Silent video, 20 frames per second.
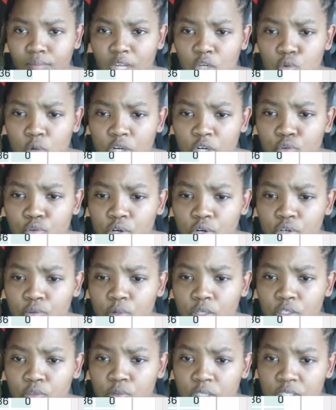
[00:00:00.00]

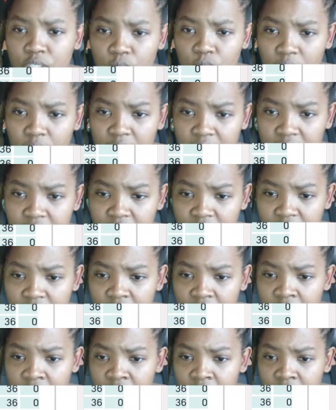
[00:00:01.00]
2021,
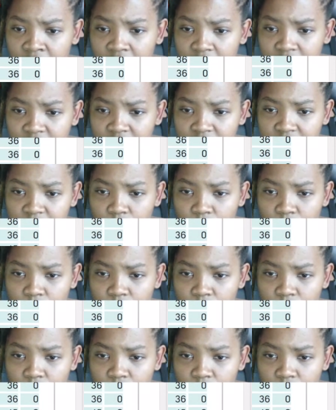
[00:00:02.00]
let's see,